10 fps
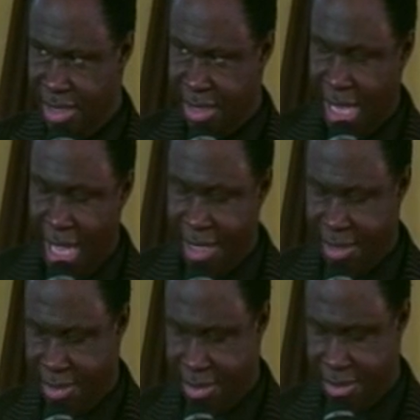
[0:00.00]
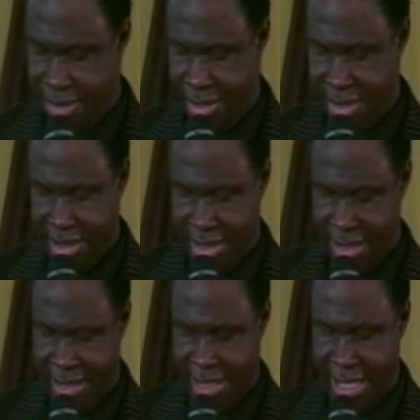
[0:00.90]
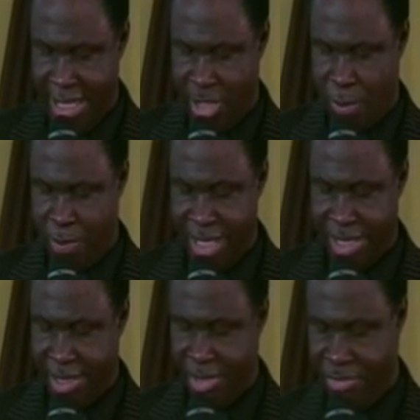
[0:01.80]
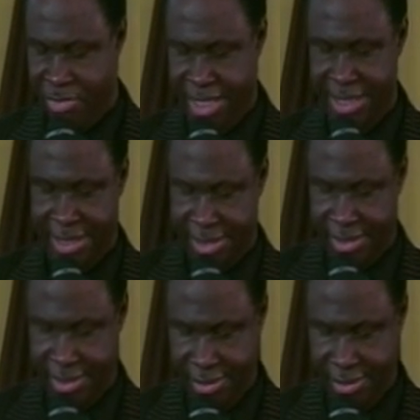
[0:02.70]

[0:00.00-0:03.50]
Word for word: thanks is an expression of faith.